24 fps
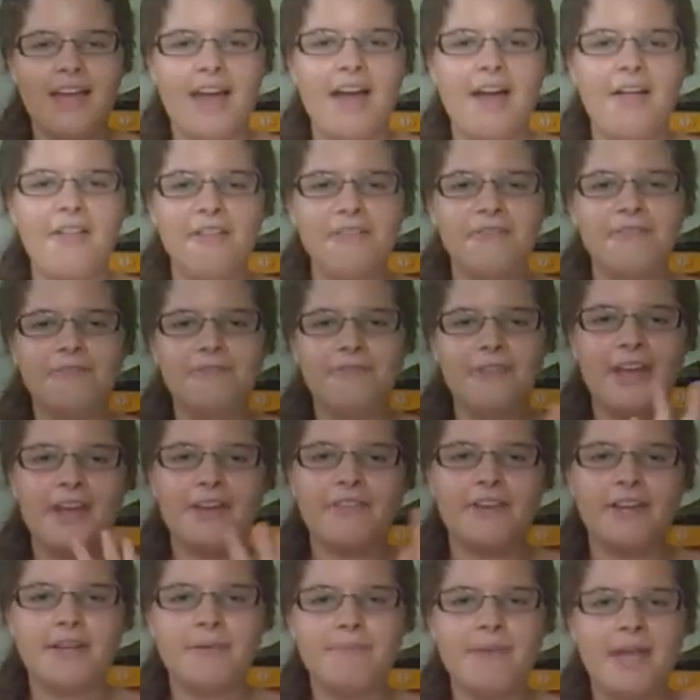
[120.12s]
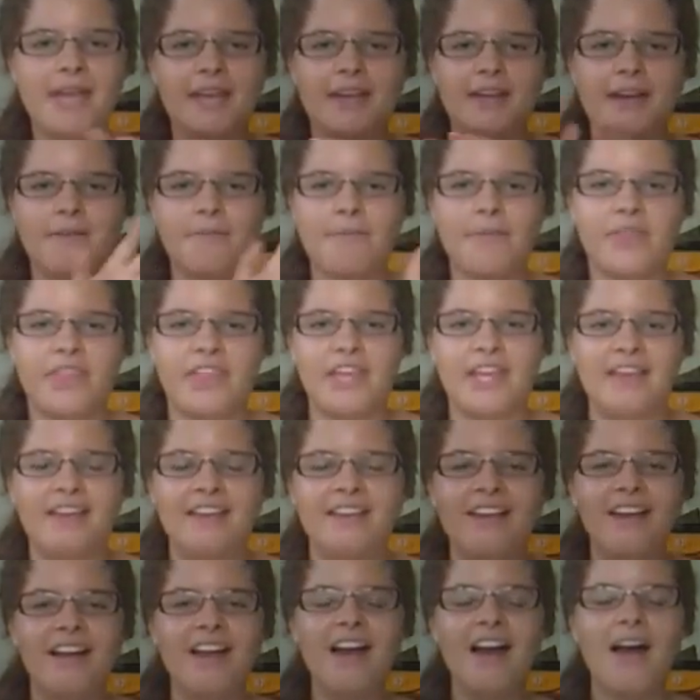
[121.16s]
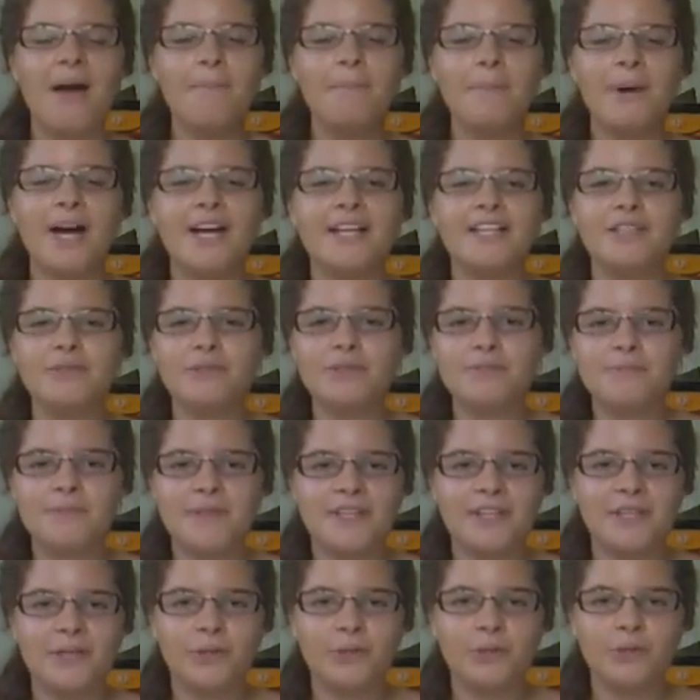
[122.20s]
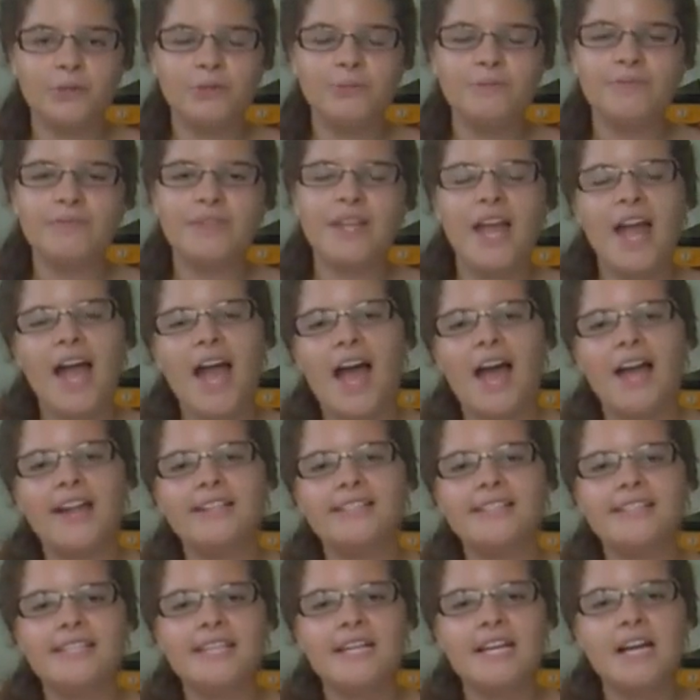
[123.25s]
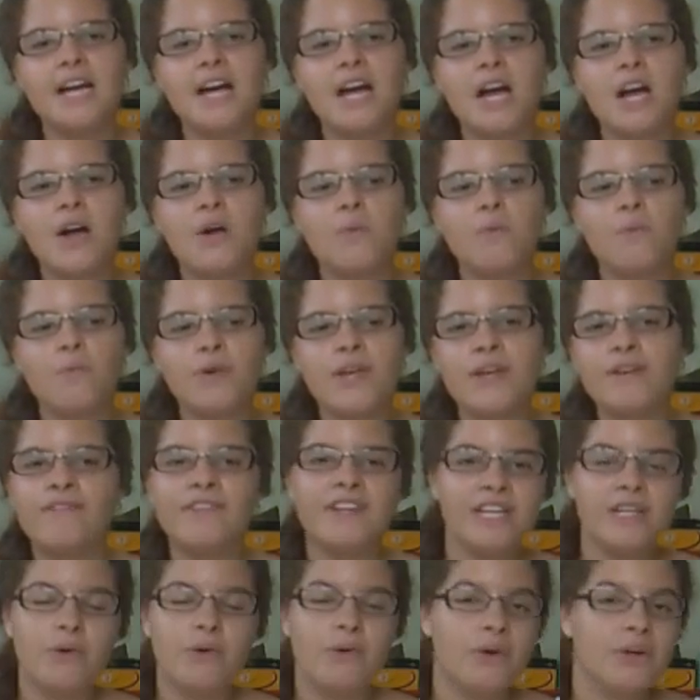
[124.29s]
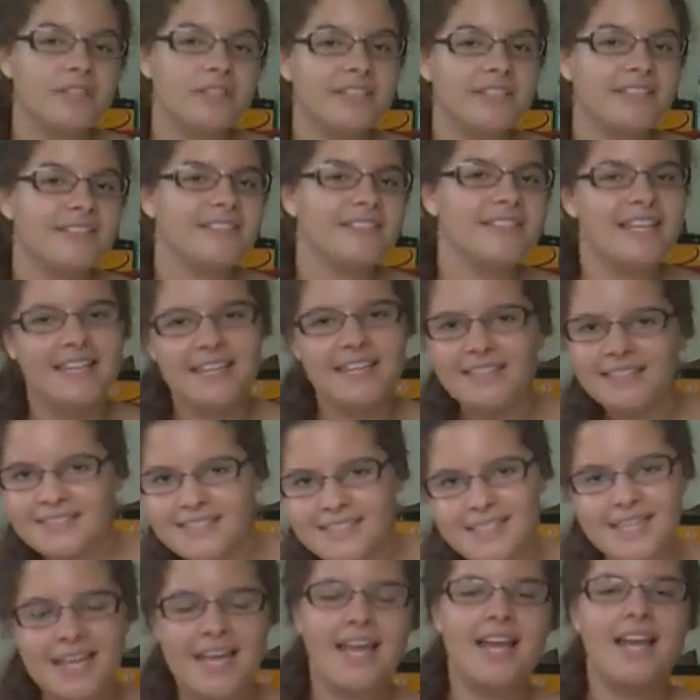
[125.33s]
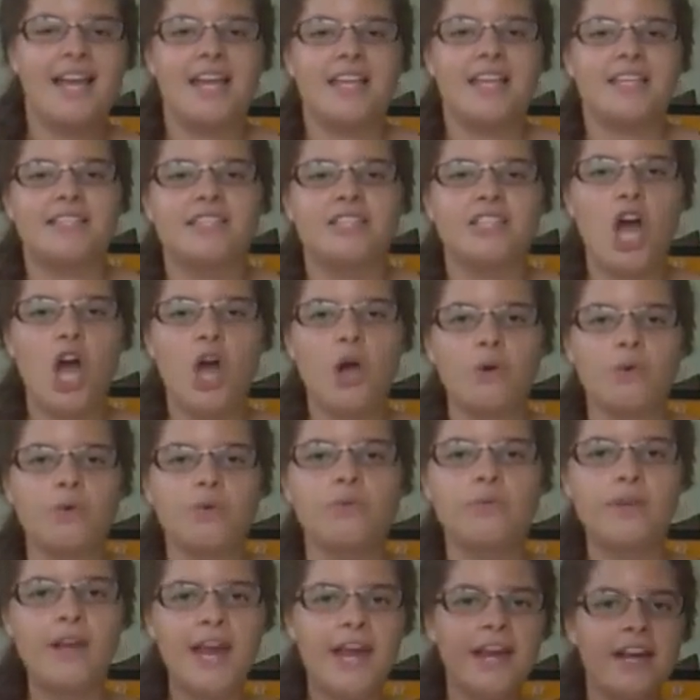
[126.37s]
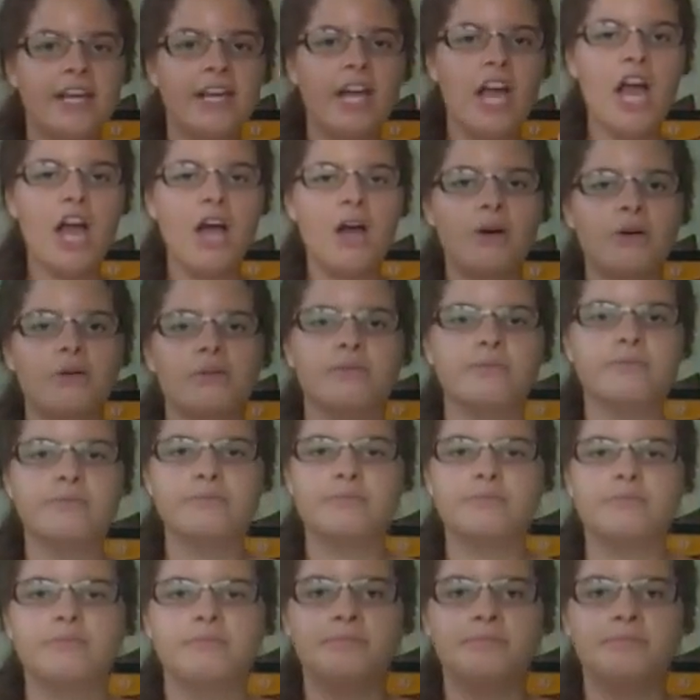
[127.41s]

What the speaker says: an elf fairy makeup thing. But it was pretty cool. And we recorded it. So here you go.